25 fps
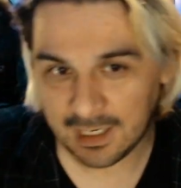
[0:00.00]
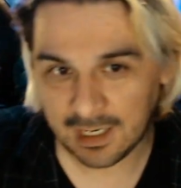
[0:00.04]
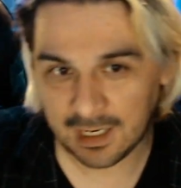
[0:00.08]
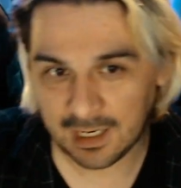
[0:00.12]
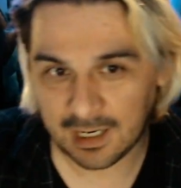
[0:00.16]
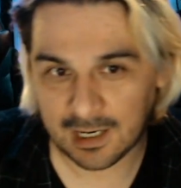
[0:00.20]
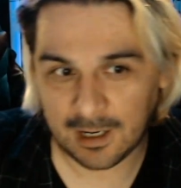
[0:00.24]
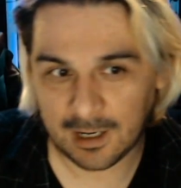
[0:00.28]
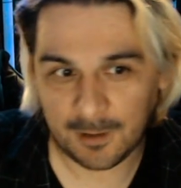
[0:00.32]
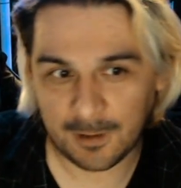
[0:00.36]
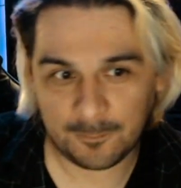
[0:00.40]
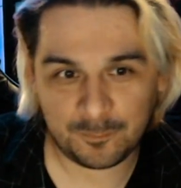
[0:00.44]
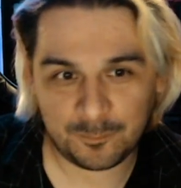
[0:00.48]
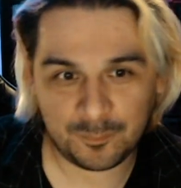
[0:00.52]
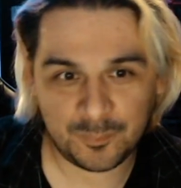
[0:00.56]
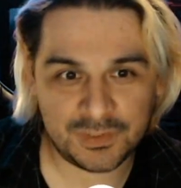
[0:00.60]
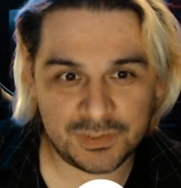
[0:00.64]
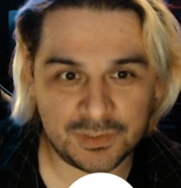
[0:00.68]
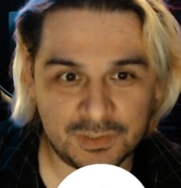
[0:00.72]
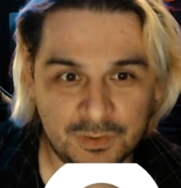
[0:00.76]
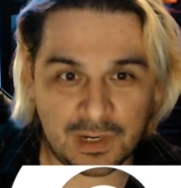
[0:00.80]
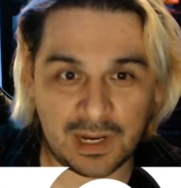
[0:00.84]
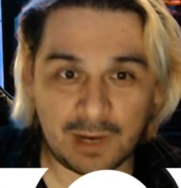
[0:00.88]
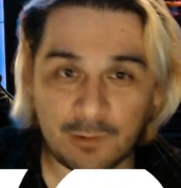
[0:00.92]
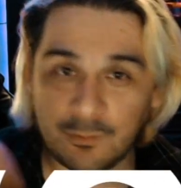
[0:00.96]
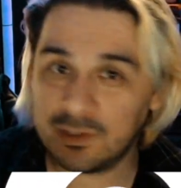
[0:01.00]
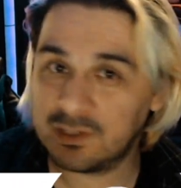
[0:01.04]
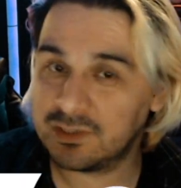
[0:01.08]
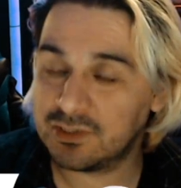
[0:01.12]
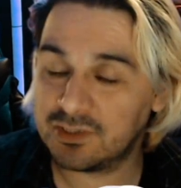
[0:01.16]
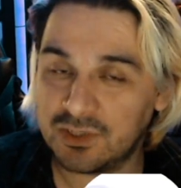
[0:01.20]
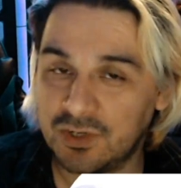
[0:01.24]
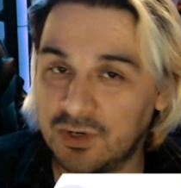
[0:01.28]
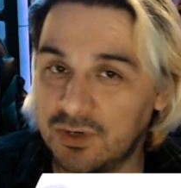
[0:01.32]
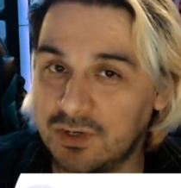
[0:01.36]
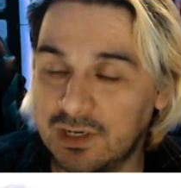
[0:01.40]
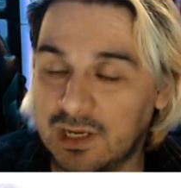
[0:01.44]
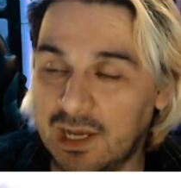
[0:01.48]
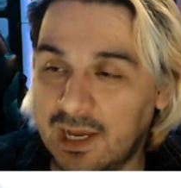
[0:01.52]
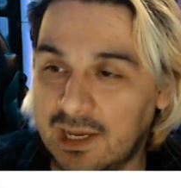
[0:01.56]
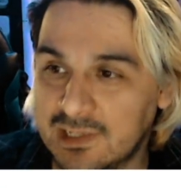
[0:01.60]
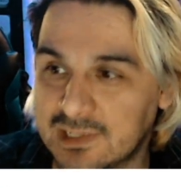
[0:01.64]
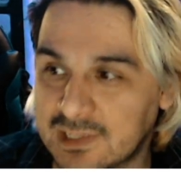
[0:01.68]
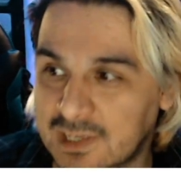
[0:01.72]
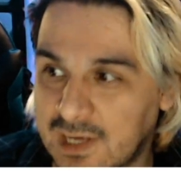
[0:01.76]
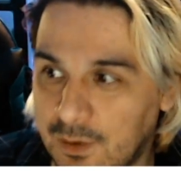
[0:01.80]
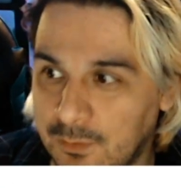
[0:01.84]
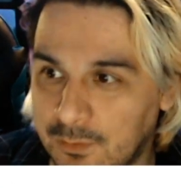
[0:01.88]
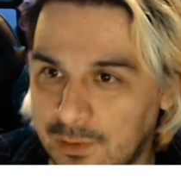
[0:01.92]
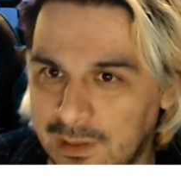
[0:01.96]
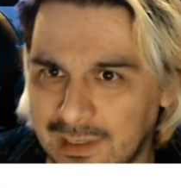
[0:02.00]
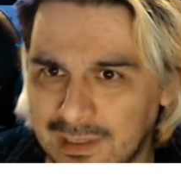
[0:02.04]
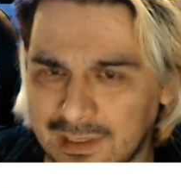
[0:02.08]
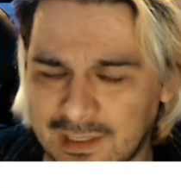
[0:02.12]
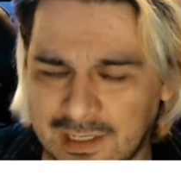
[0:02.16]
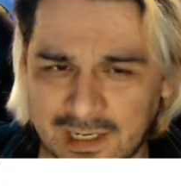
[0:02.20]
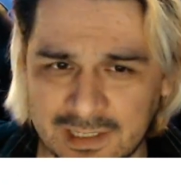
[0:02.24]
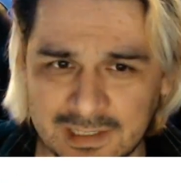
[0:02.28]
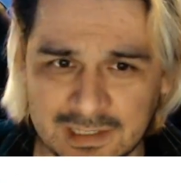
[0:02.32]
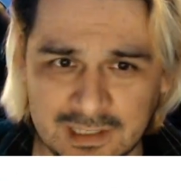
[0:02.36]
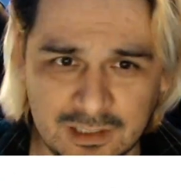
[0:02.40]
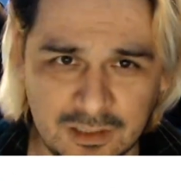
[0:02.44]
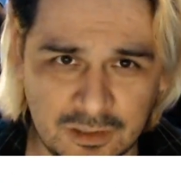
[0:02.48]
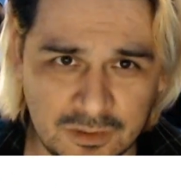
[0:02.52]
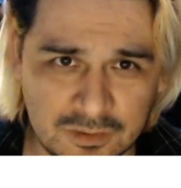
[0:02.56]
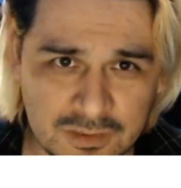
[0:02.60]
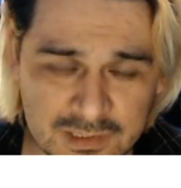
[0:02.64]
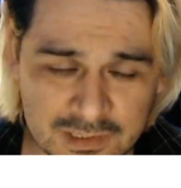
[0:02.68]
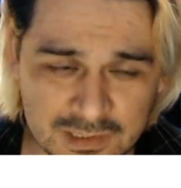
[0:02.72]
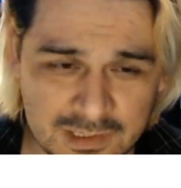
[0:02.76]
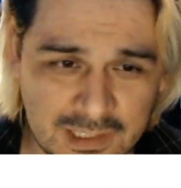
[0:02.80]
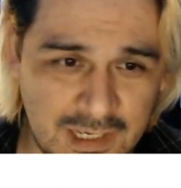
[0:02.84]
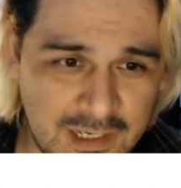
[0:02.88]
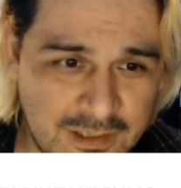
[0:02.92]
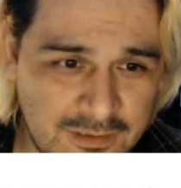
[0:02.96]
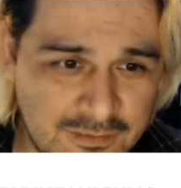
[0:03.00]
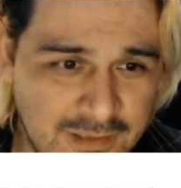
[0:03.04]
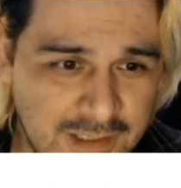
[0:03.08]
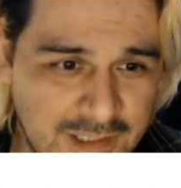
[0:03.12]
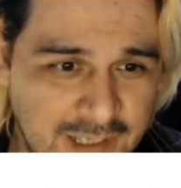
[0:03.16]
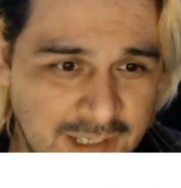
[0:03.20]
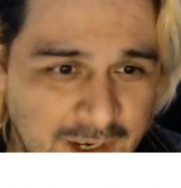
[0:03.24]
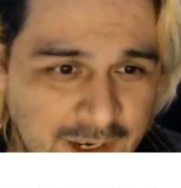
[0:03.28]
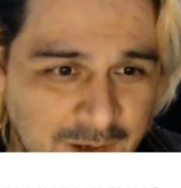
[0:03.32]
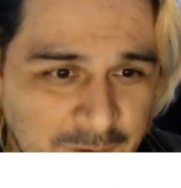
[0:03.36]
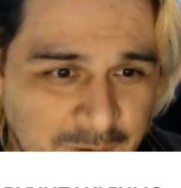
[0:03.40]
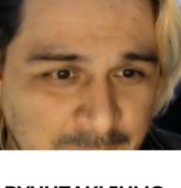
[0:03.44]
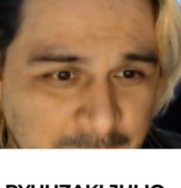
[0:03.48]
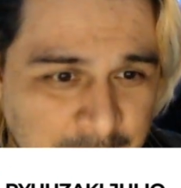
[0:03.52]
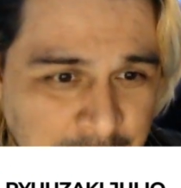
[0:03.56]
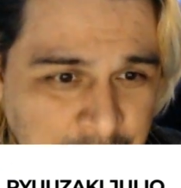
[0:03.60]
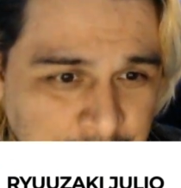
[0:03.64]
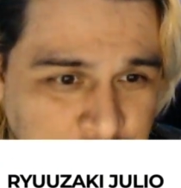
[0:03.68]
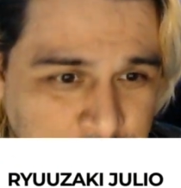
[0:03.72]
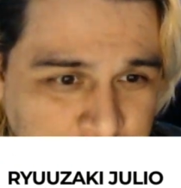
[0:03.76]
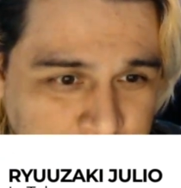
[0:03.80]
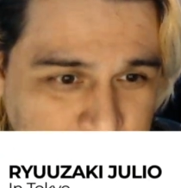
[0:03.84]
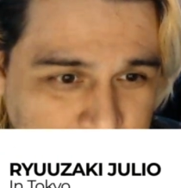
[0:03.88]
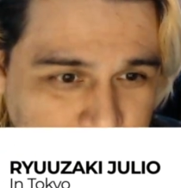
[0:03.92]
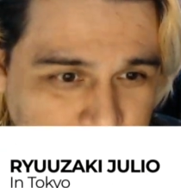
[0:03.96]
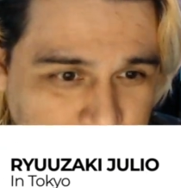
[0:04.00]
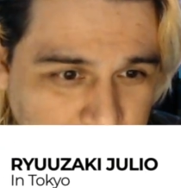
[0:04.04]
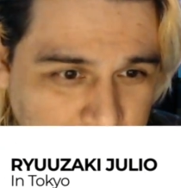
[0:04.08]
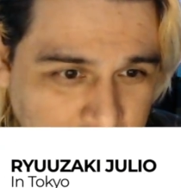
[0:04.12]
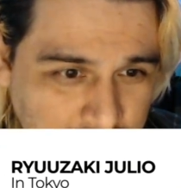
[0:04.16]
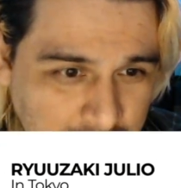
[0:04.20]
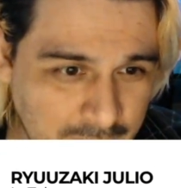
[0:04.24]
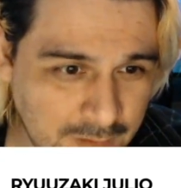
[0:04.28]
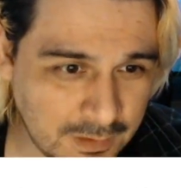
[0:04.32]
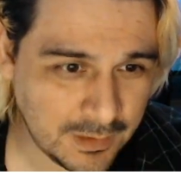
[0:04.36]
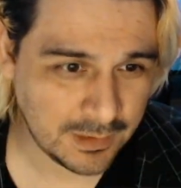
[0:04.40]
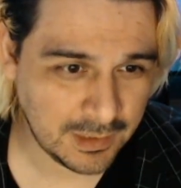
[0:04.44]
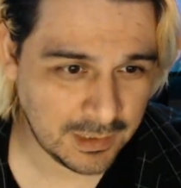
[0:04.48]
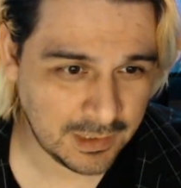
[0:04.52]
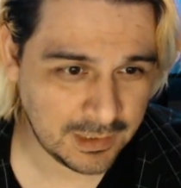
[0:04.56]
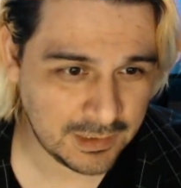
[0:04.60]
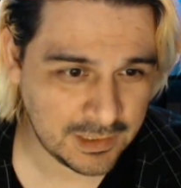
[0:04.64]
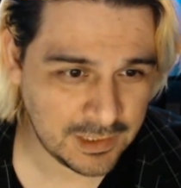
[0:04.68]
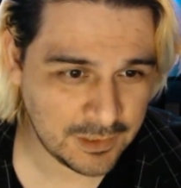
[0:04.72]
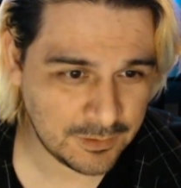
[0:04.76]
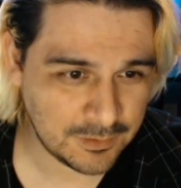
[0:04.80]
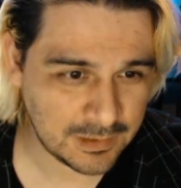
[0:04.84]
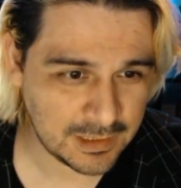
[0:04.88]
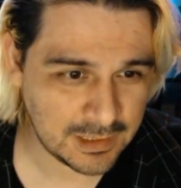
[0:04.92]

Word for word: Um, so I wanted to show you guys how it kind of looks like right now, and here it